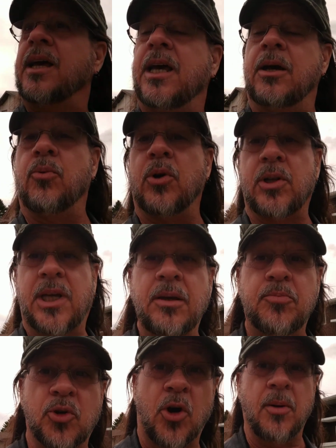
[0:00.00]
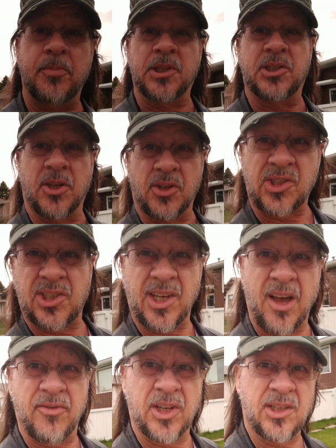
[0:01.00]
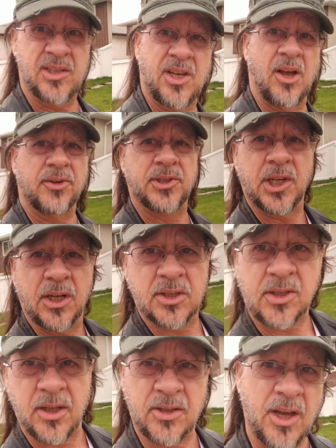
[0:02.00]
It will keep dropping till 7 Celsius this